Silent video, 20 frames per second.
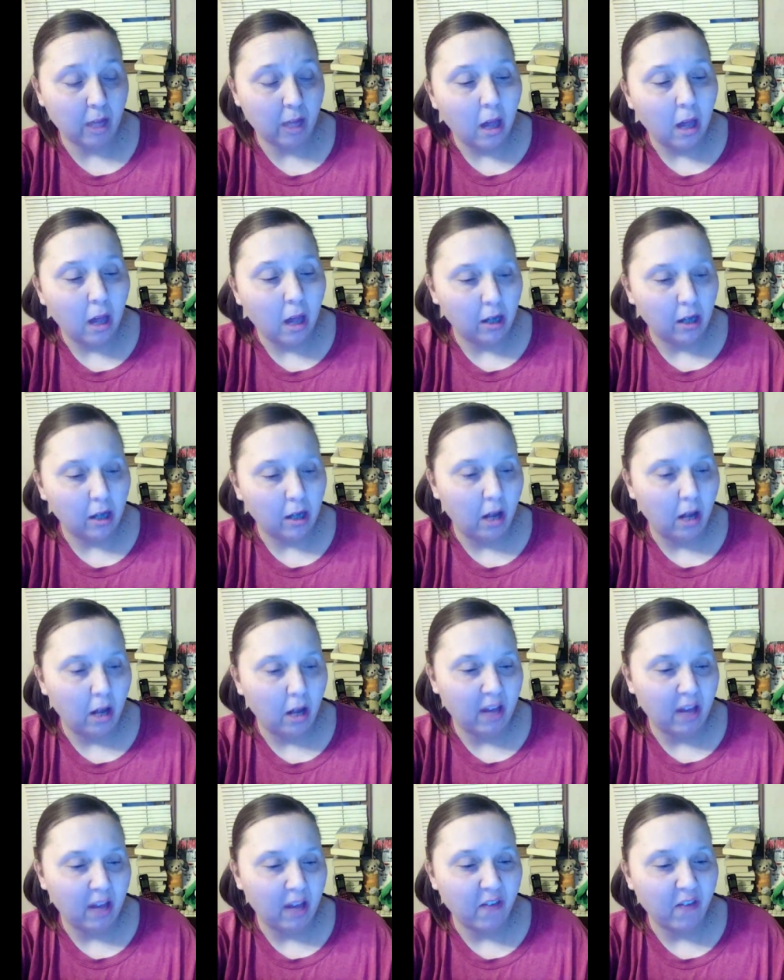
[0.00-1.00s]
You know, he
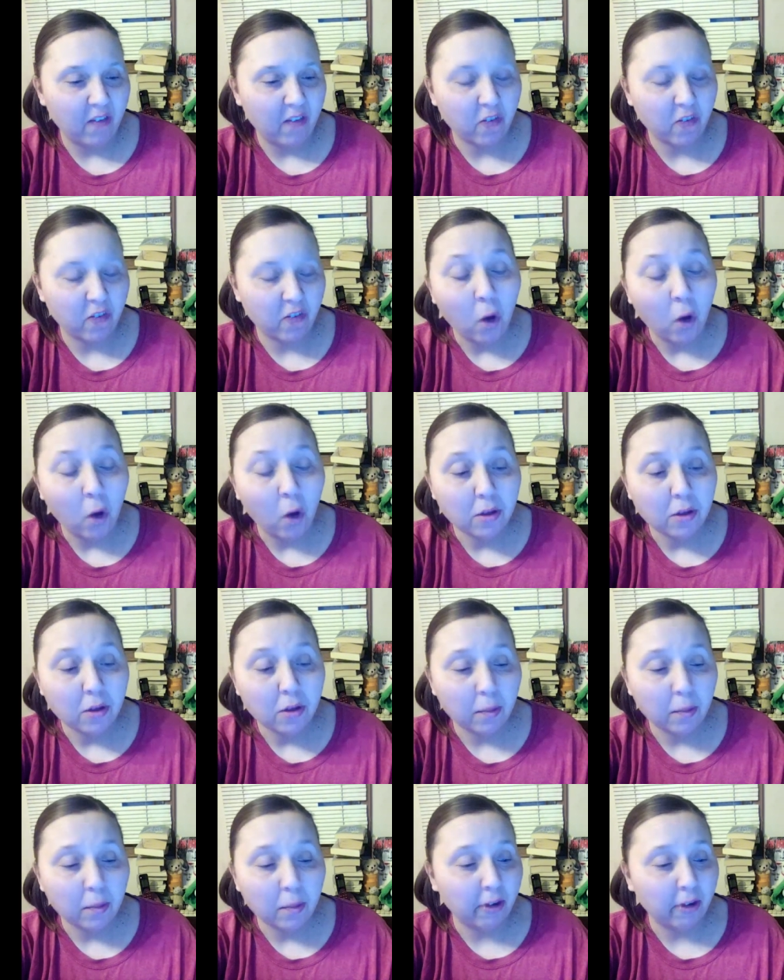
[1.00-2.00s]
finished fourth in the
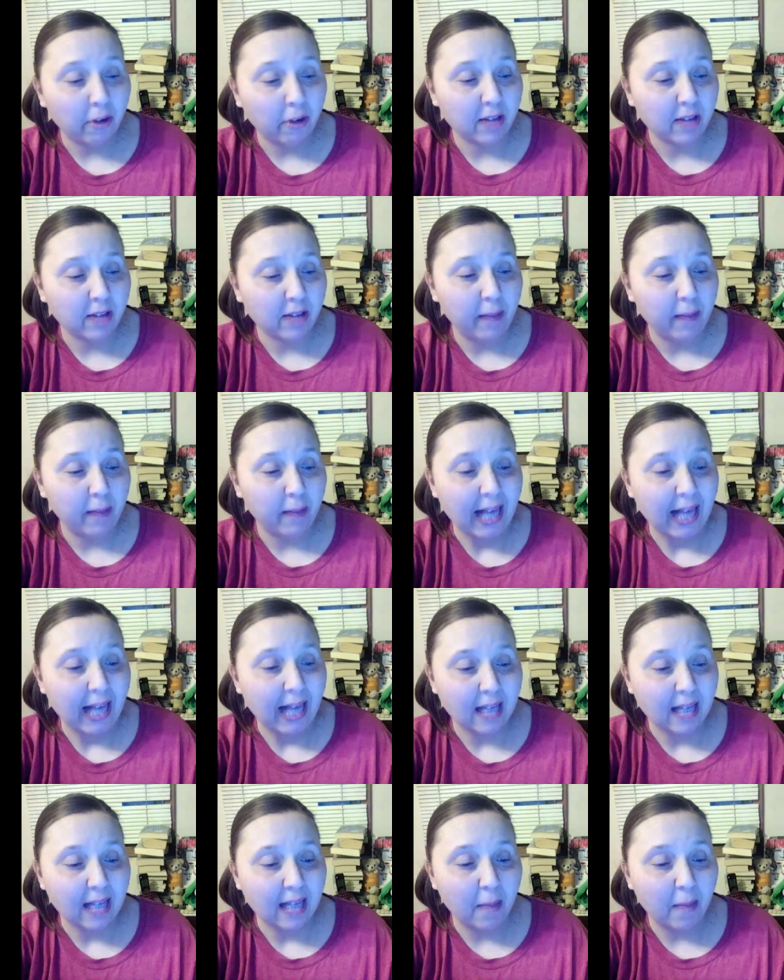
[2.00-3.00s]
Breeders' Cup last
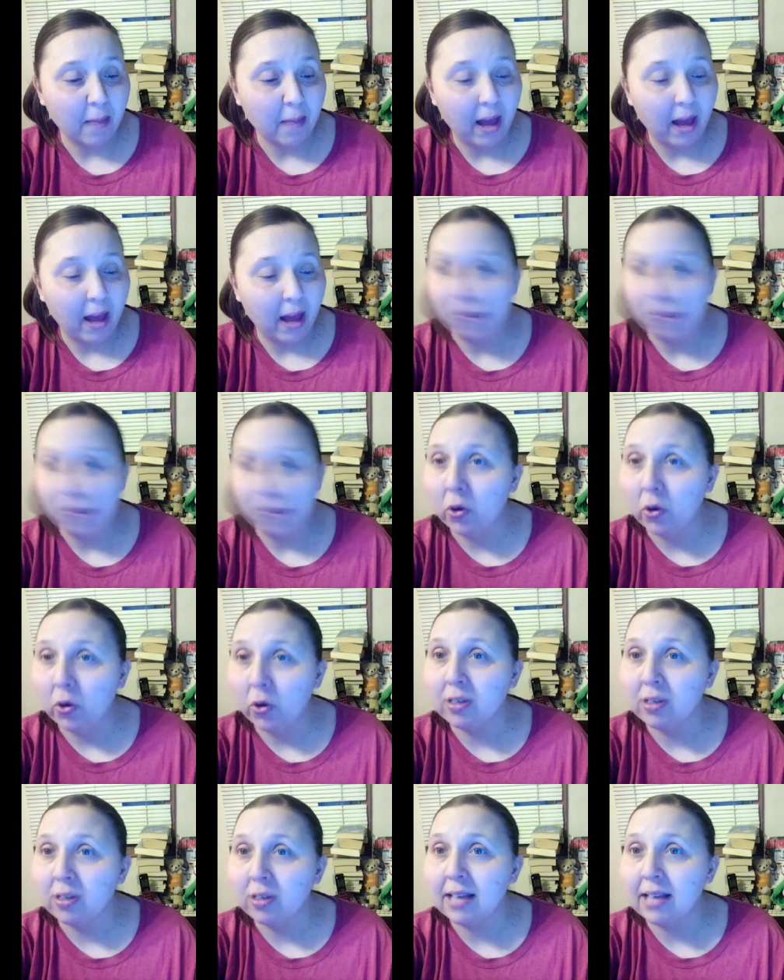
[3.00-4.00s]
time out, and of course
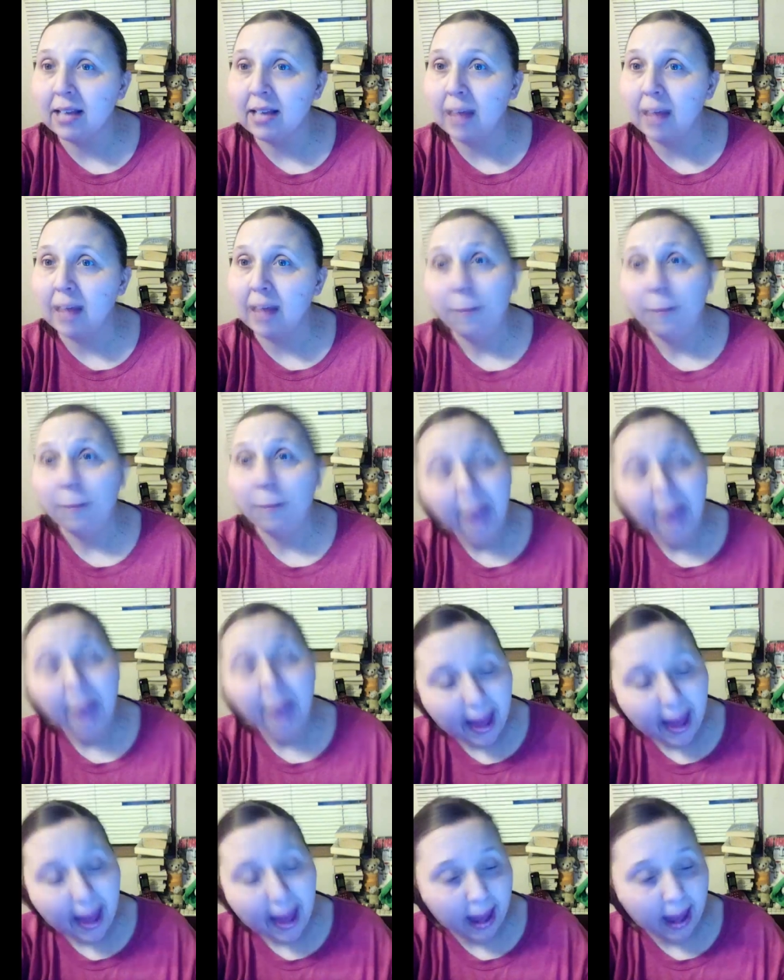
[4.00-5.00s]
that's not
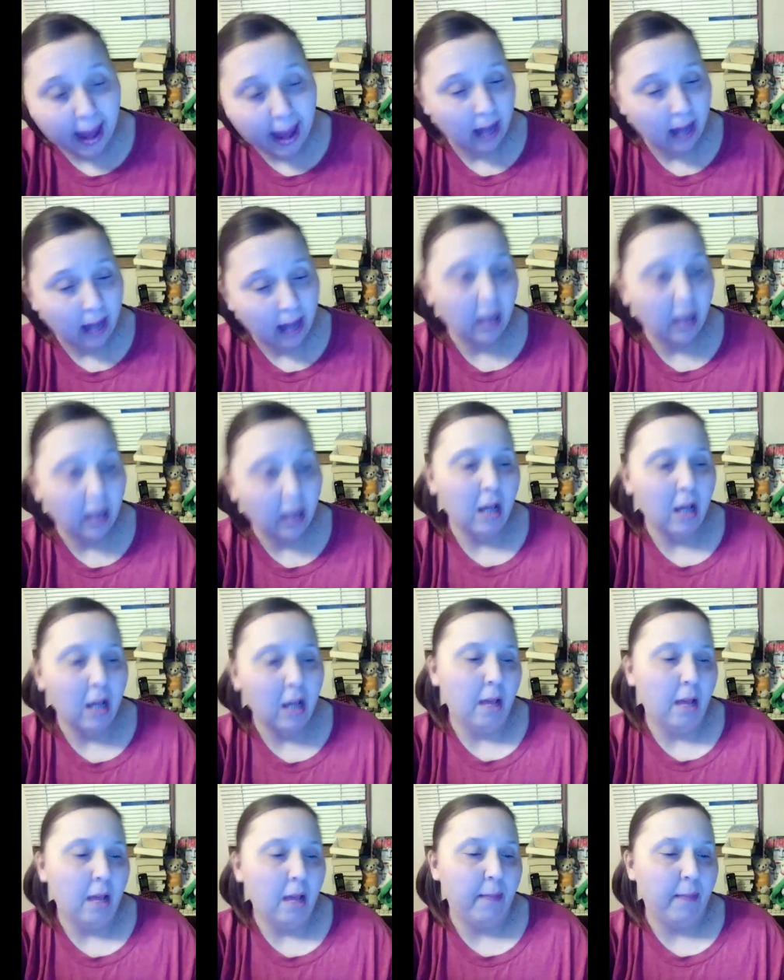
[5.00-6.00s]
bad.
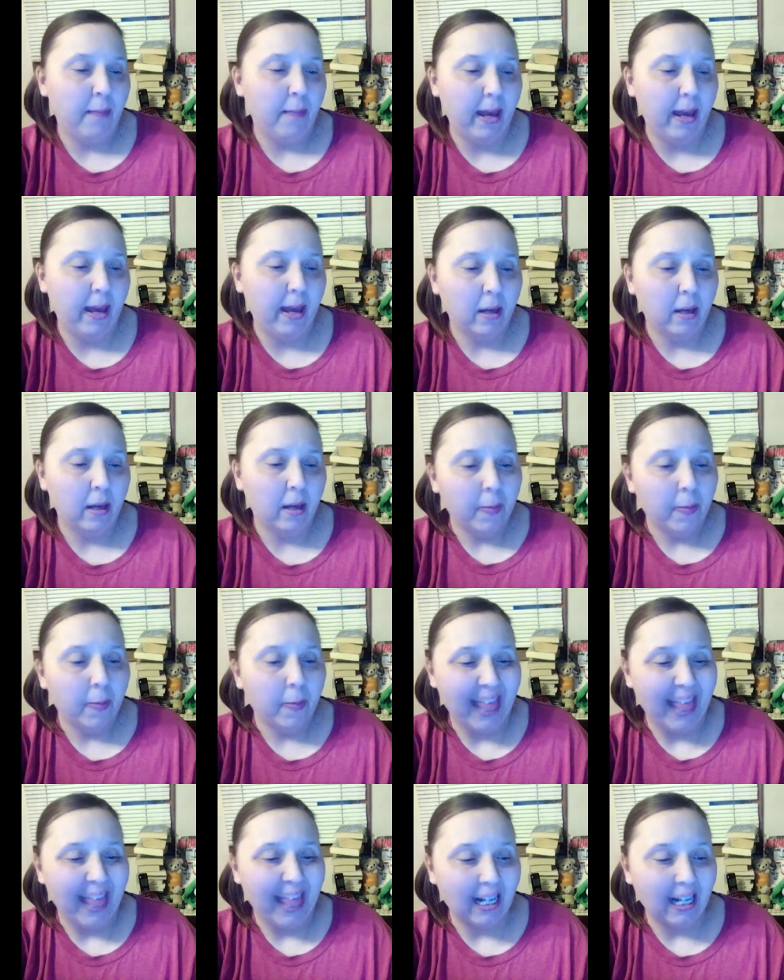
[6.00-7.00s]
But the
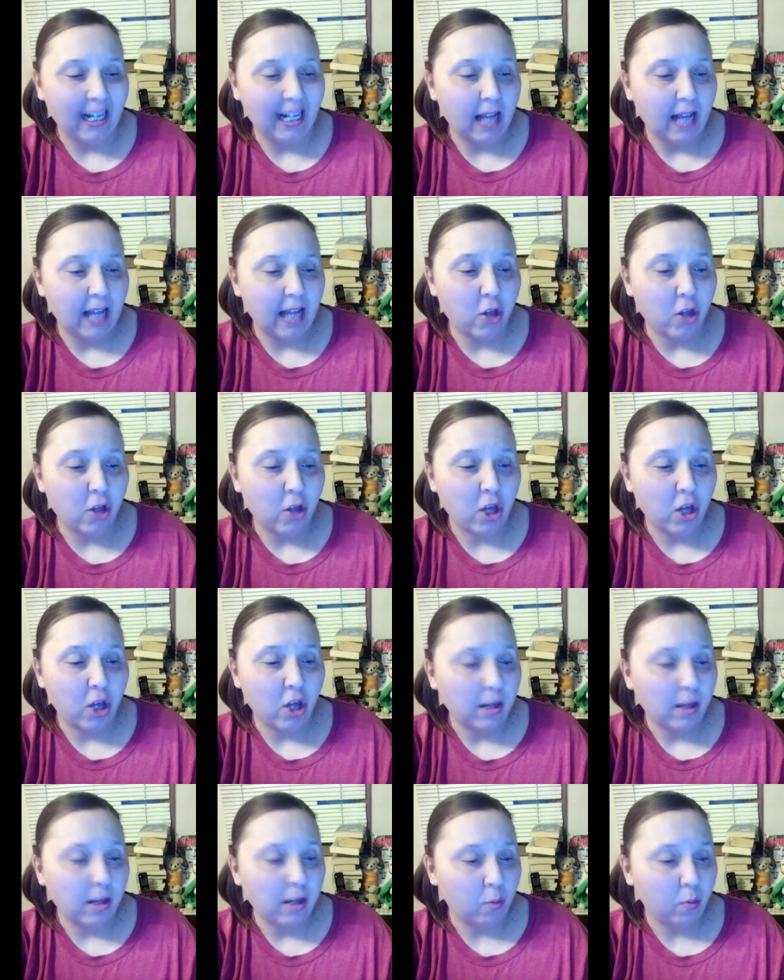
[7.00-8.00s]
only thing I
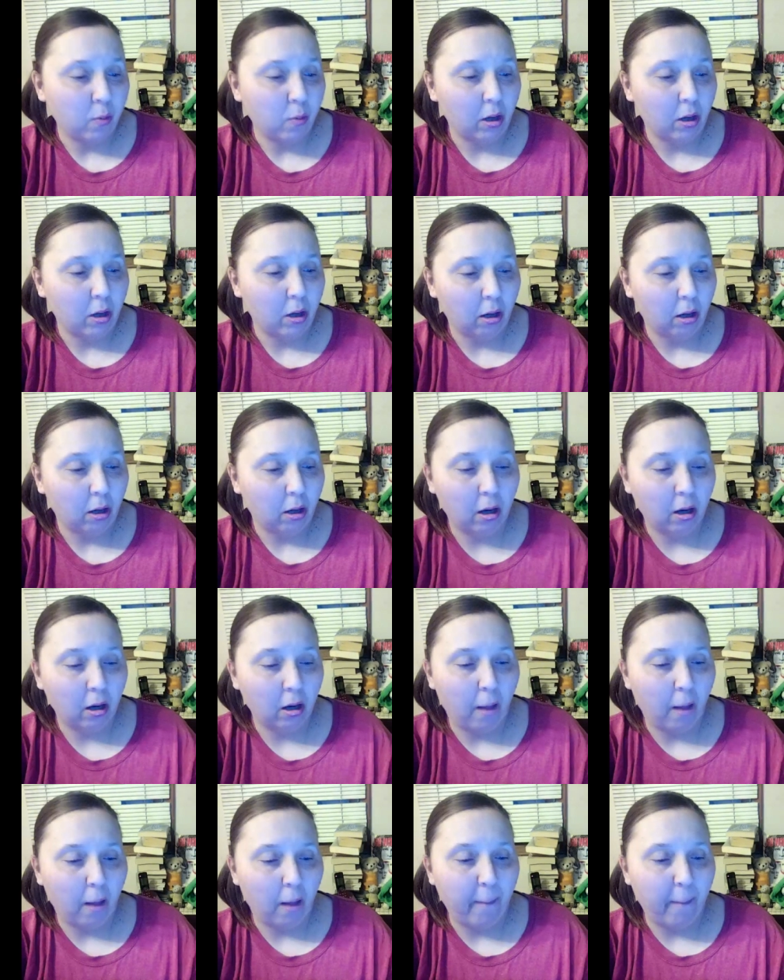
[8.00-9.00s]
just wonder
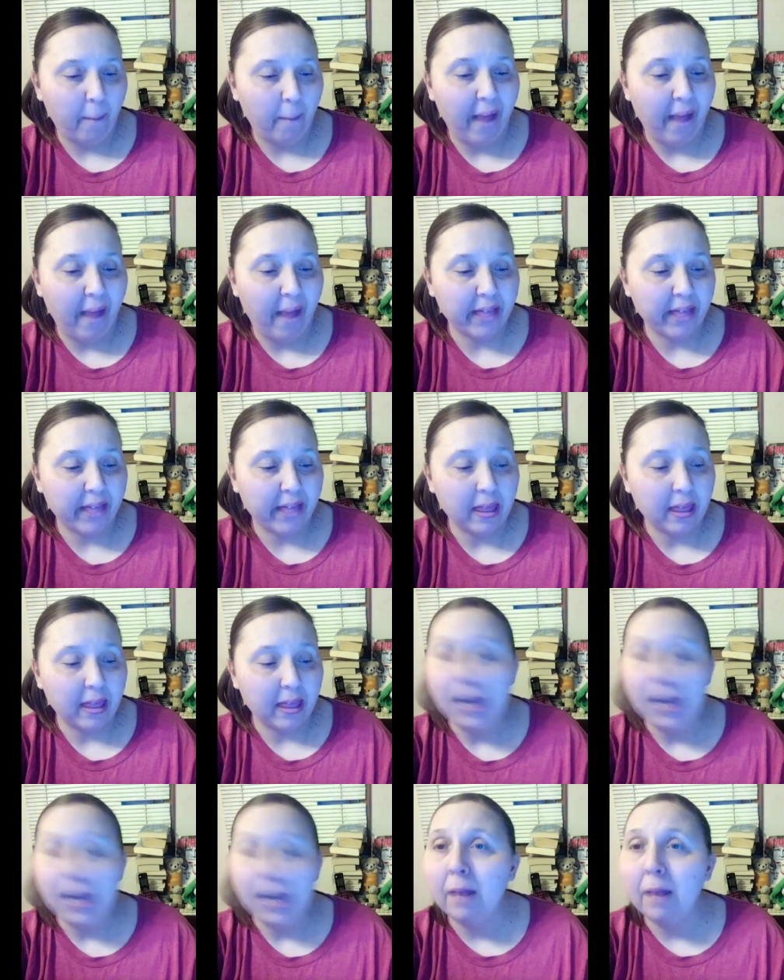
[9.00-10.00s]
about the
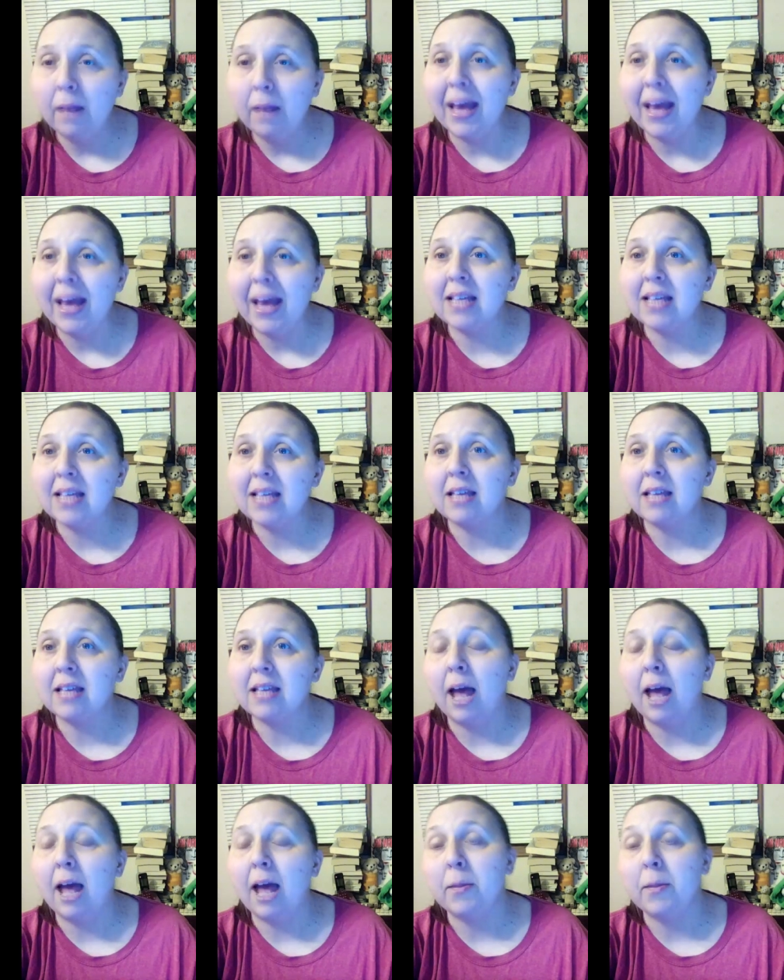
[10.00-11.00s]
little pass of
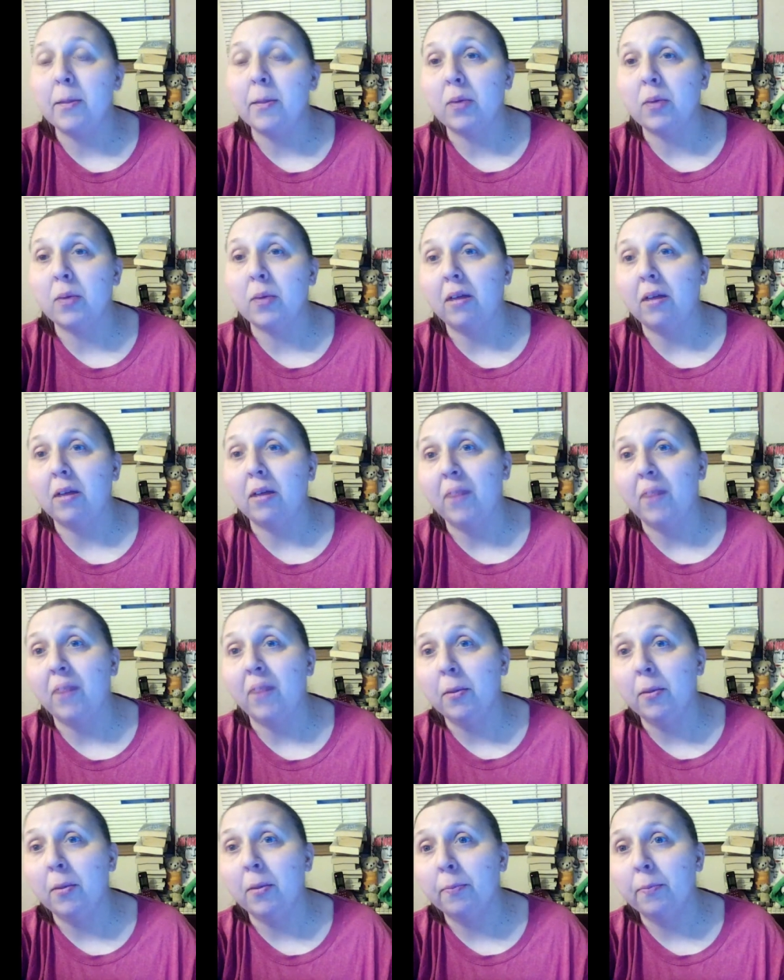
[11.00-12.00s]
time between
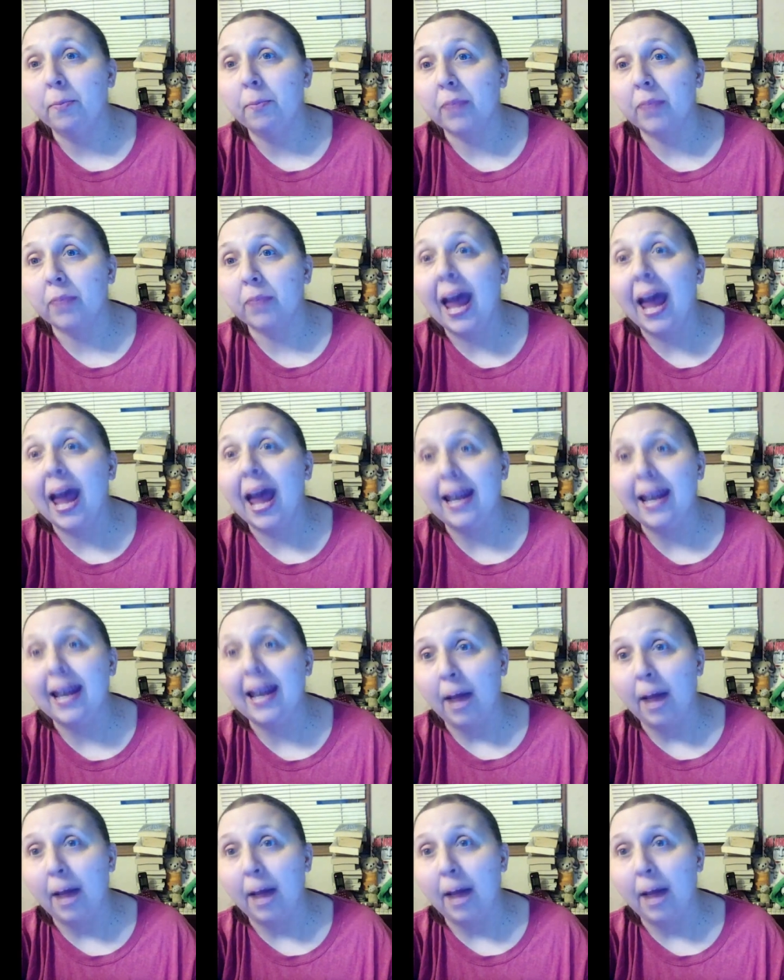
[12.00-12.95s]
November and now.